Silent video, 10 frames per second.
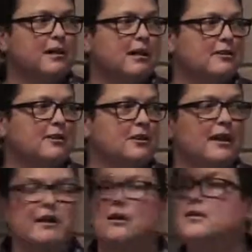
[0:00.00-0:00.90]
like look
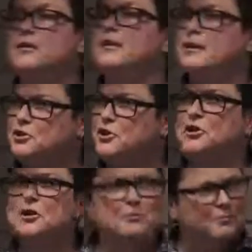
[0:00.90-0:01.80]
like oh,
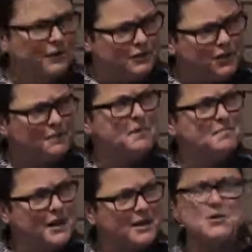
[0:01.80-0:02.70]
legitimate legitimate
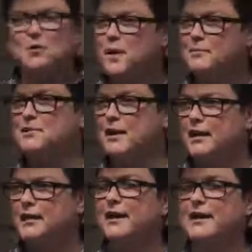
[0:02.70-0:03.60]
medical
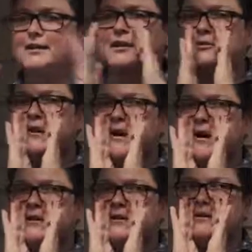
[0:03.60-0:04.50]
website. They're
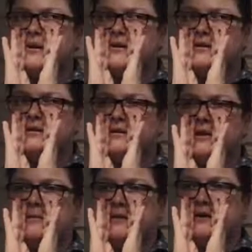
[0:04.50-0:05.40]
trying to sell you
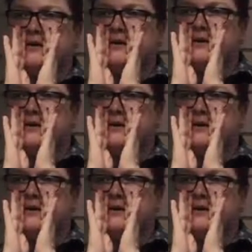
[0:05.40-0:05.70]
something.